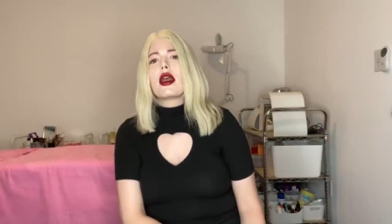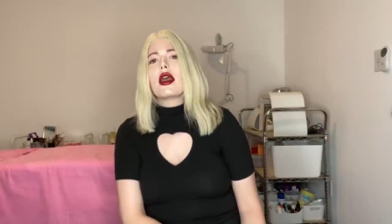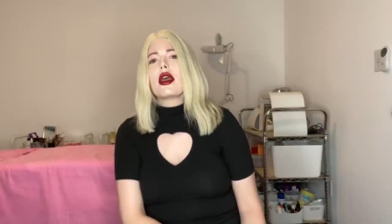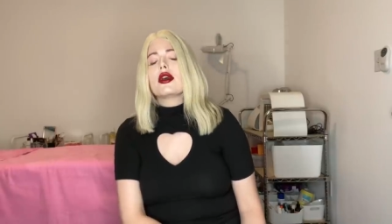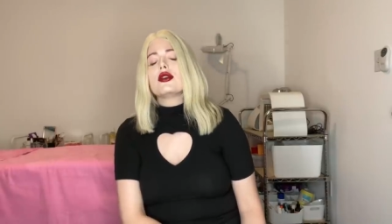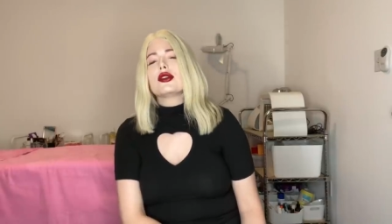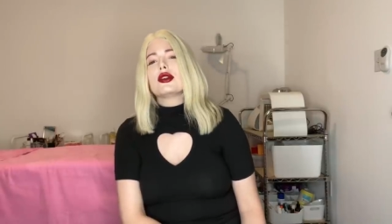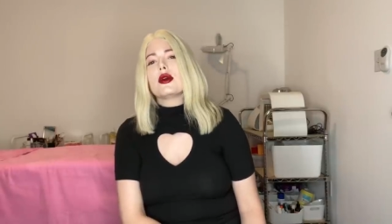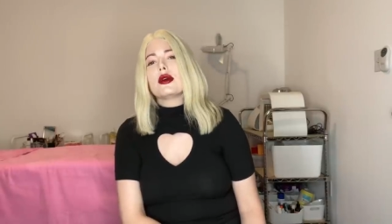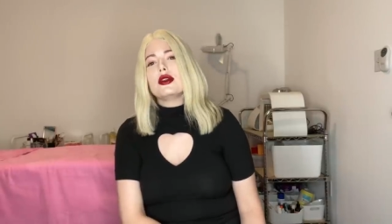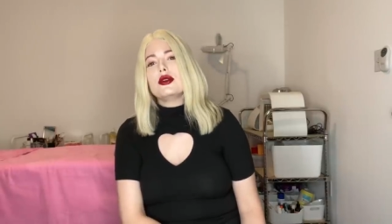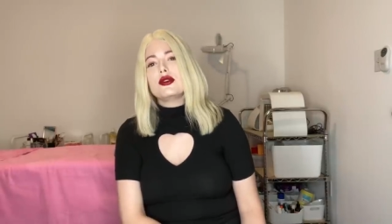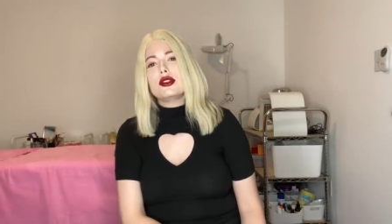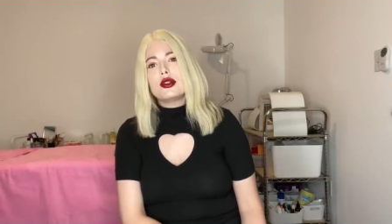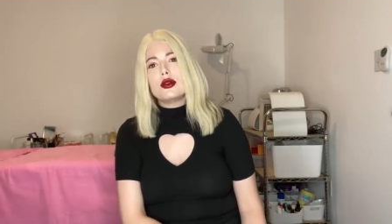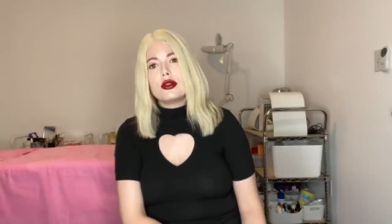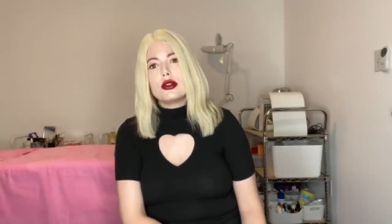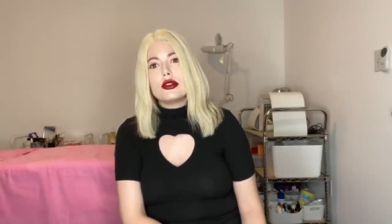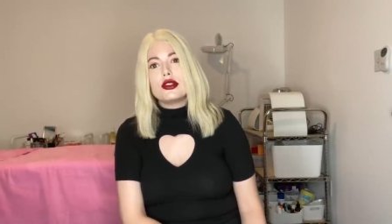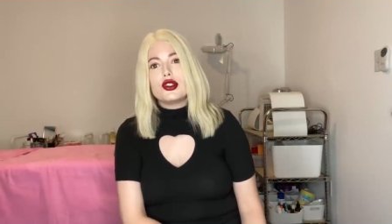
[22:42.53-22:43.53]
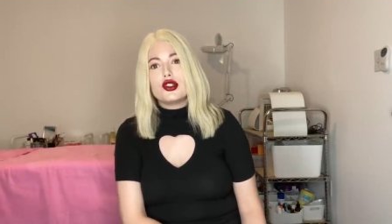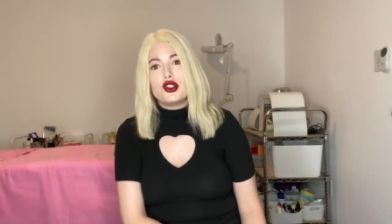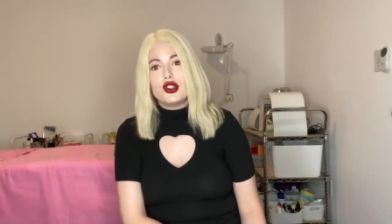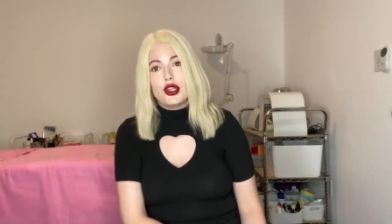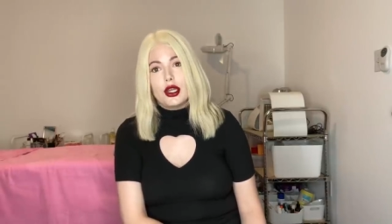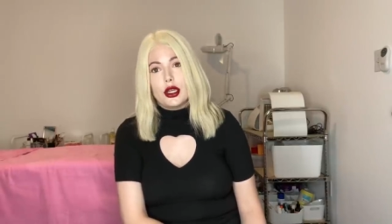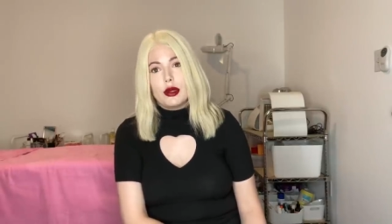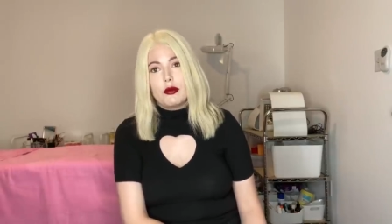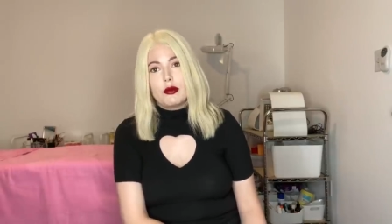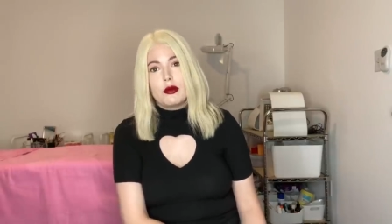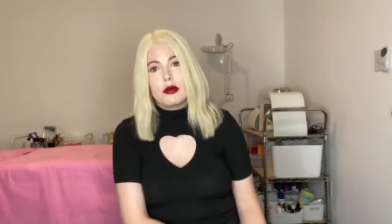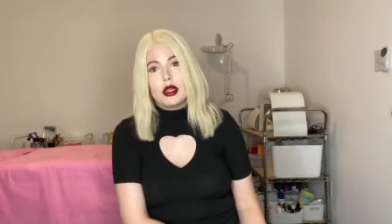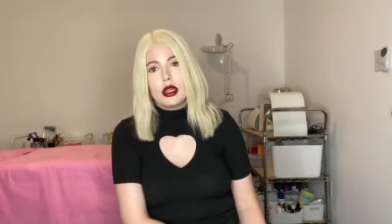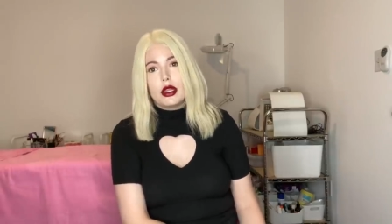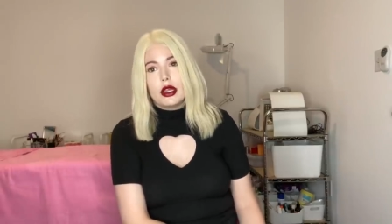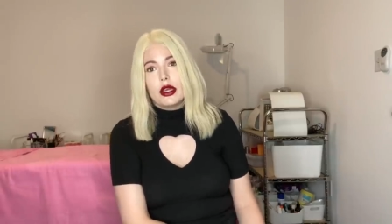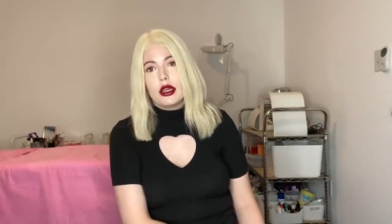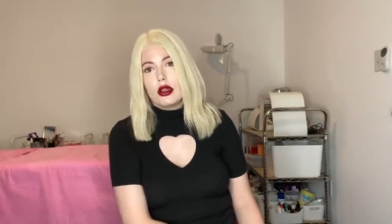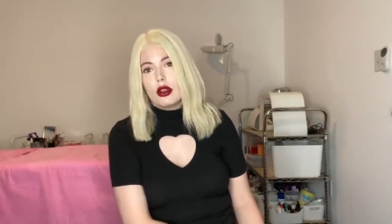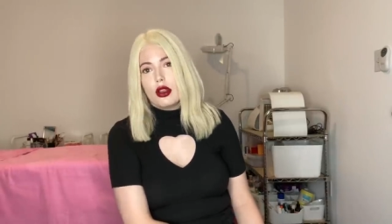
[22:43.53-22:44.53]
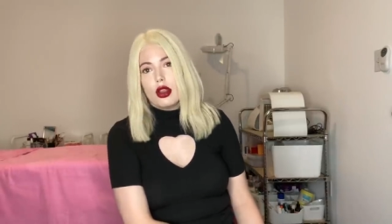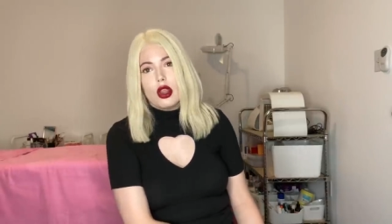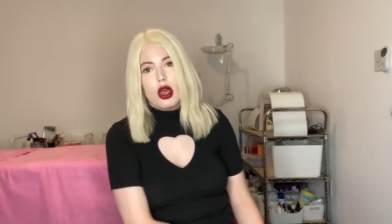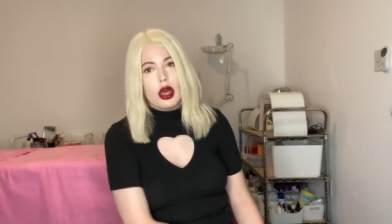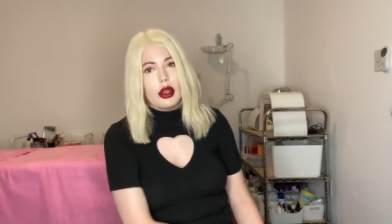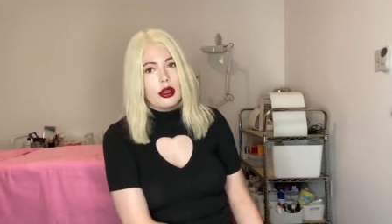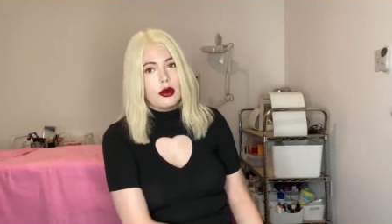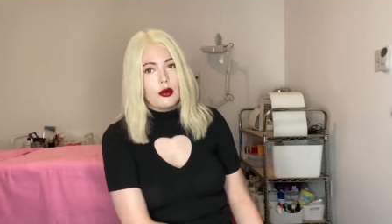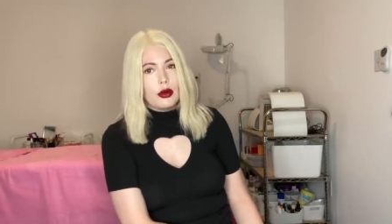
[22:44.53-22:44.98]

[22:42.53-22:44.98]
So I used to go to this gym that like a lot,